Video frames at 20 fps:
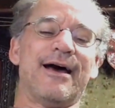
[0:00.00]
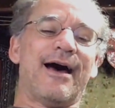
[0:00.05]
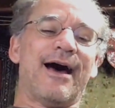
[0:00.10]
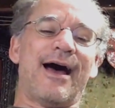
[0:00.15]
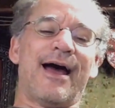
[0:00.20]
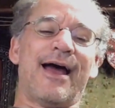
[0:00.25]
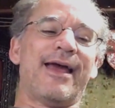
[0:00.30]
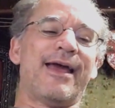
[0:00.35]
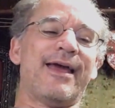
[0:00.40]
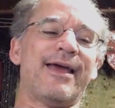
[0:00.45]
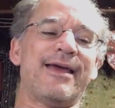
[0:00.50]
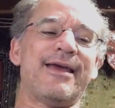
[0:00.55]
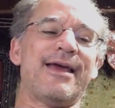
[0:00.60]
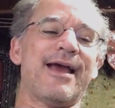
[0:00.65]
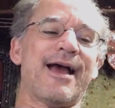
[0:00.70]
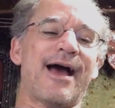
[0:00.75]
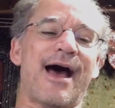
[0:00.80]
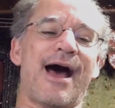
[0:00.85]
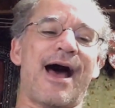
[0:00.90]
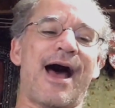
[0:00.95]

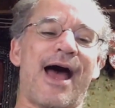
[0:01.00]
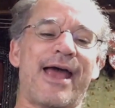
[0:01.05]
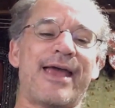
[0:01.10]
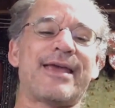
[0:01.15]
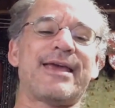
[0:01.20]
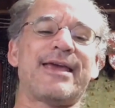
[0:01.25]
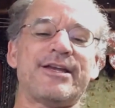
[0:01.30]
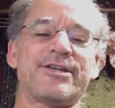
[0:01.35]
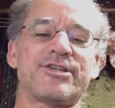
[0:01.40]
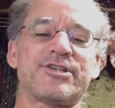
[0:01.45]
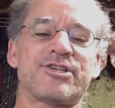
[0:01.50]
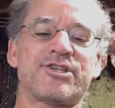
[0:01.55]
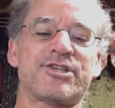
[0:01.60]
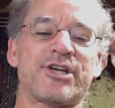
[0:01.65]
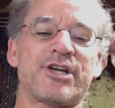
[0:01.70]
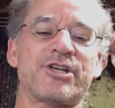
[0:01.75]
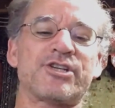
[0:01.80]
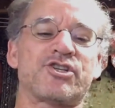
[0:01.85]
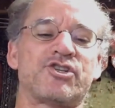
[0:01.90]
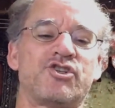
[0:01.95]
I get
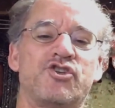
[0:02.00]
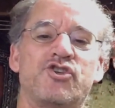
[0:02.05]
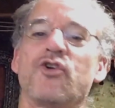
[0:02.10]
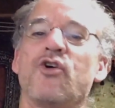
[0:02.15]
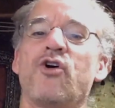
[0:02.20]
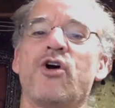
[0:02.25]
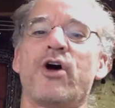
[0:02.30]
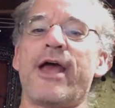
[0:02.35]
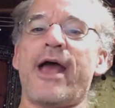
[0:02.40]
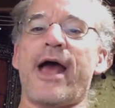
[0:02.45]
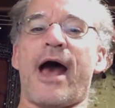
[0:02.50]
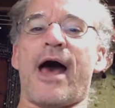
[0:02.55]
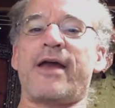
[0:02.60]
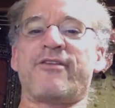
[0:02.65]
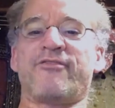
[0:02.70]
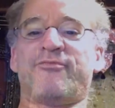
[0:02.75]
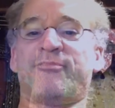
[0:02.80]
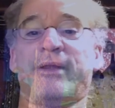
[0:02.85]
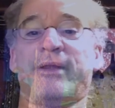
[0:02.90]
such joy out of